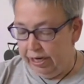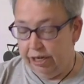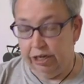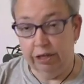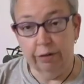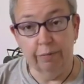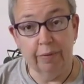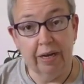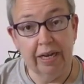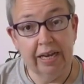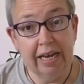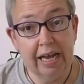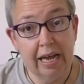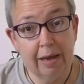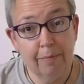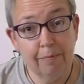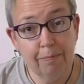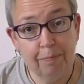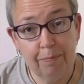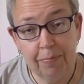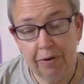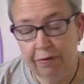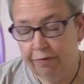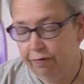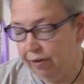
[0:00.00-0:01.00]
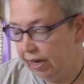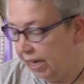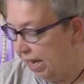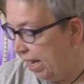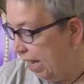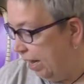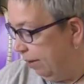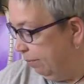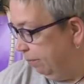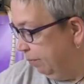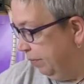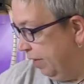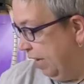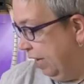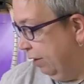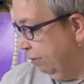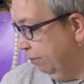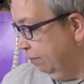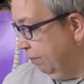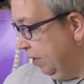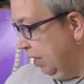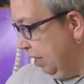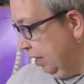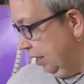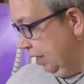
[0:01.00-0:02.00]
into my amplifier.
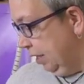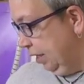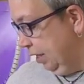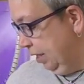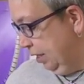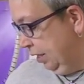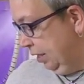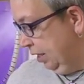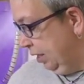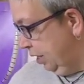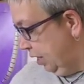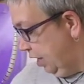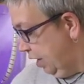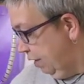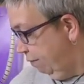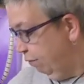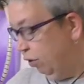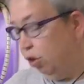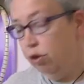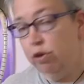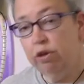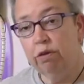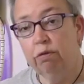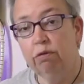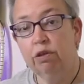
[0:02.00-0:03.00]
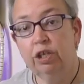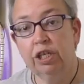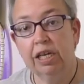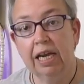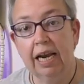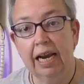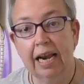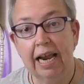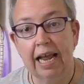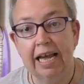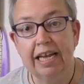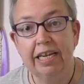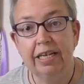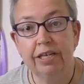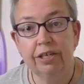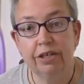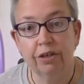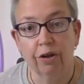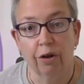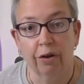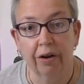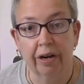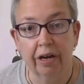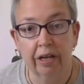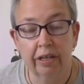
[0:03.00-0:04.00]
Now, even though you can see a light
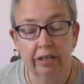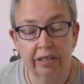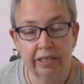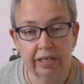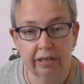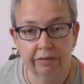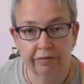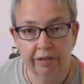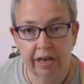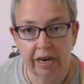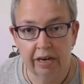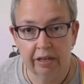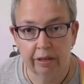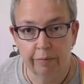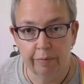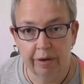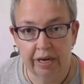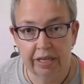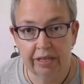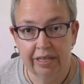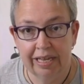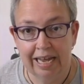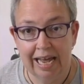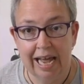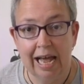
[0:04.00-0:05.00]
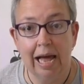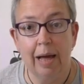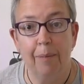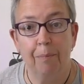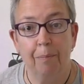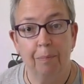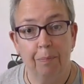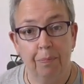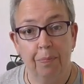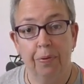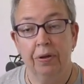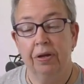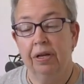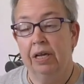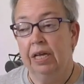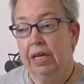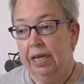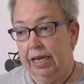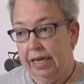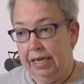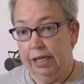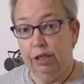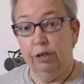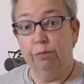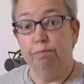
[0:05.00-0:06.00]
on down there at the minute, the amp
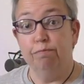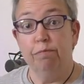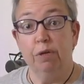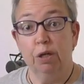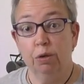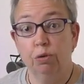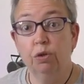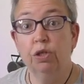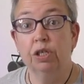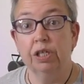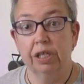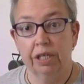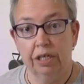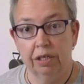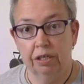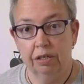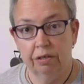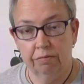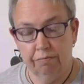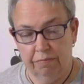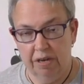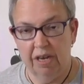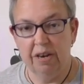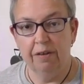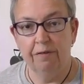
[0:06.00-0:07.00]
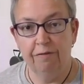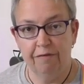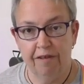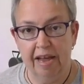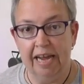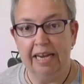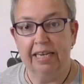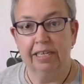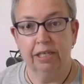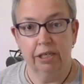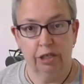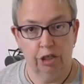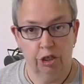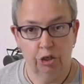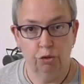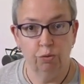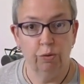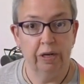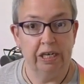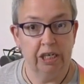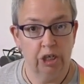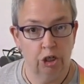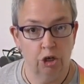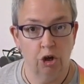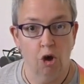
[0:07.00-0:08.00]
is muted, in effect, it's
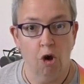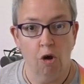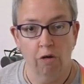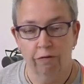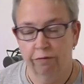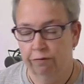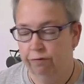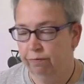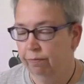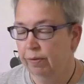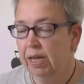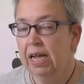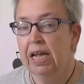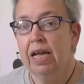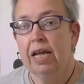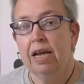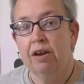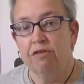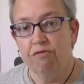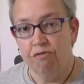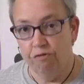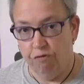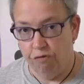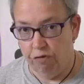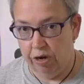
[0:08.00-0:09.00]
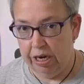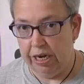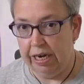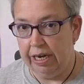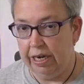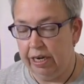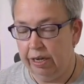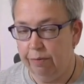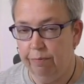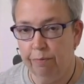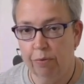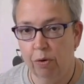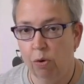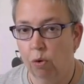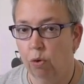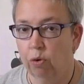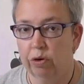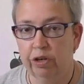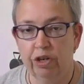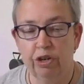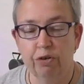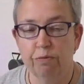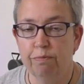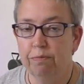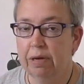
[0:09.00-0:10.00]
switched off. Really
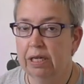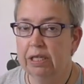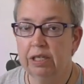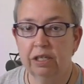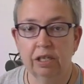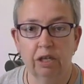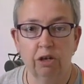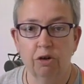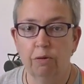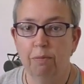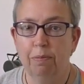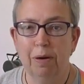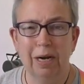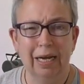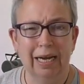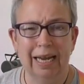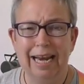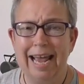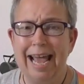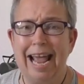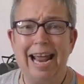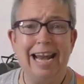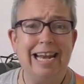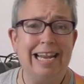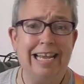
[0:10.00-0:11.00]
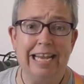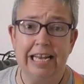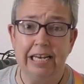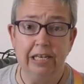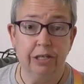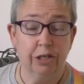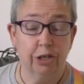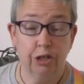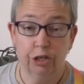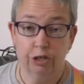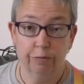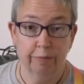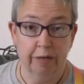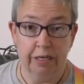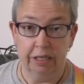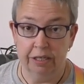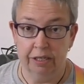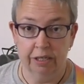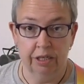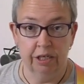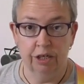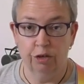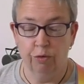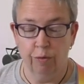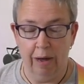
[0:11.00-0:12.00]
important, you mustn't go plugging any instruments
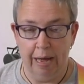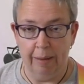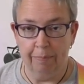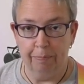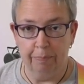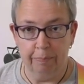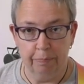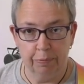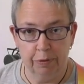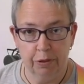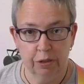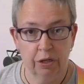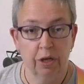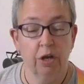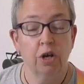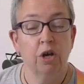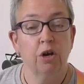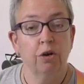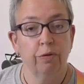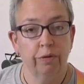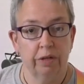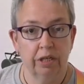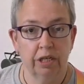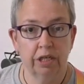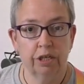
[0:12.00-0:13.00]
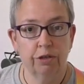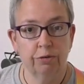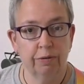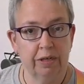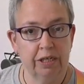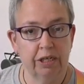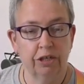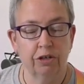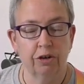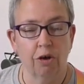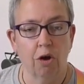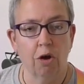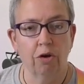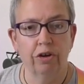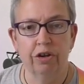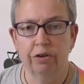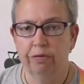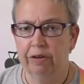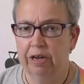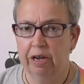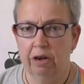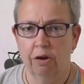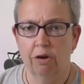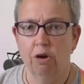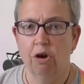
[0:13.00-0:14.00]
into amps when they're switched on, you can
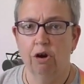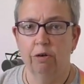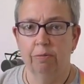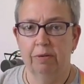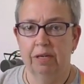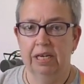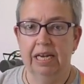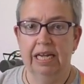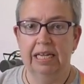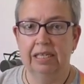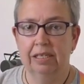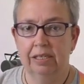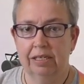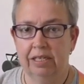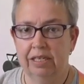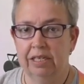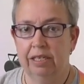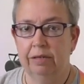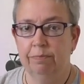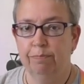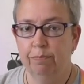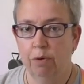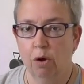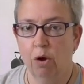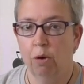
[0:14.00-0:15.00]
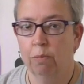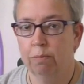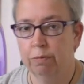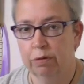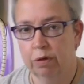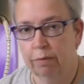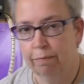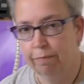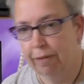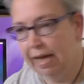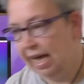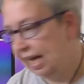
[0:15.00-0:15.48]
get horrible nasty pops and